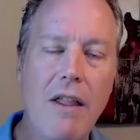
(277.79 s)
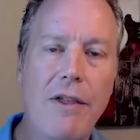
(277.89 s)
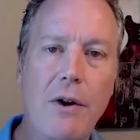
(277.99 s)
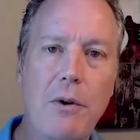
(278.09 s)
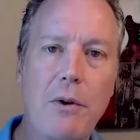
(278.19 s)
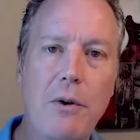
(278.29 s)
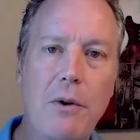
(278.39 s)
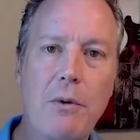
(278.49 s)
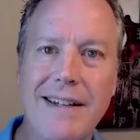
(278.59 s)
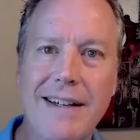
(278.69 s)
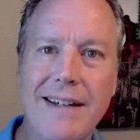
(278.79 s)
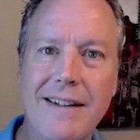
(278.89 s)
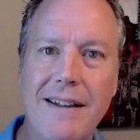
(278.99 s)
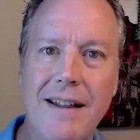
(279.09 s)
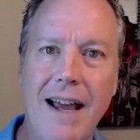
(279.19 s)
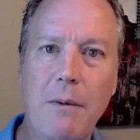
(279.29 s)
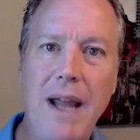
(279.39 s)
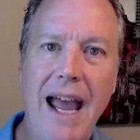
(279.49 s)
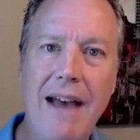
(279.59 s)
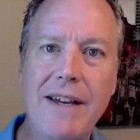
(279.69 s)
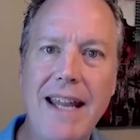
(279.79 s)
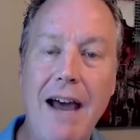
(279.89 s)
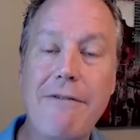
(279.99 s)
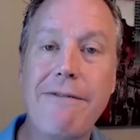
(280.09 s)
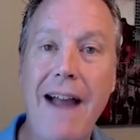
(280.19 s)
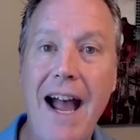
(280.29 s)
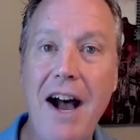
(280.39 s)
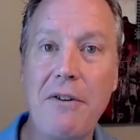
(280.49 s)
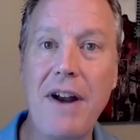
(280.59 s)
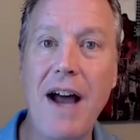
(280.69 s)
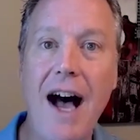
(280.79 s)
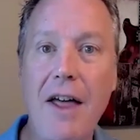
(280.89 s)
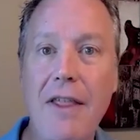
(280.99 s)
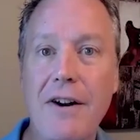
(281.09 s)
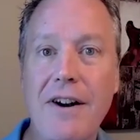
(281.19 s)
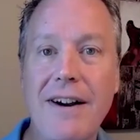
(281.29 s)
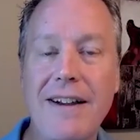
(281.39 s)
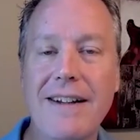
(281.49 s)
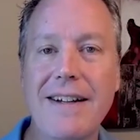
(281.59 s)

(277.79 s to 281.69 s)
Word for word: The reason that we haven't yet found other